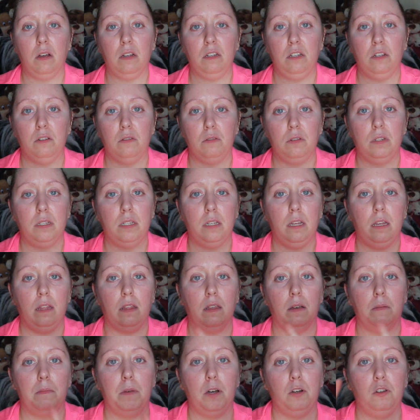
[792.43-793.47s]
you'll see
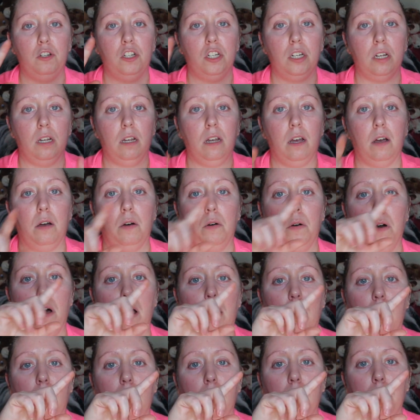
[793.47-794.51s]
the motion go
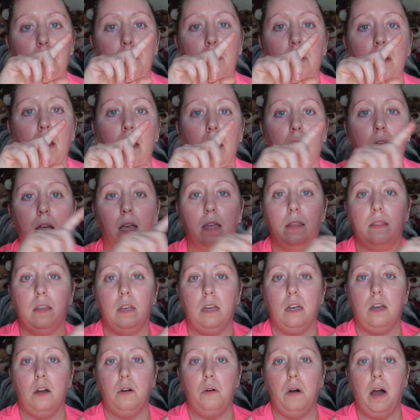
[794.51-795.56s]
up and
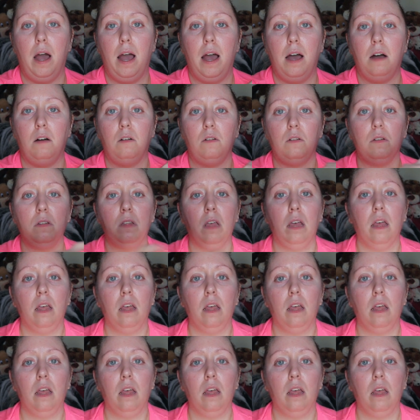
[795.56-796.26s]
then go out,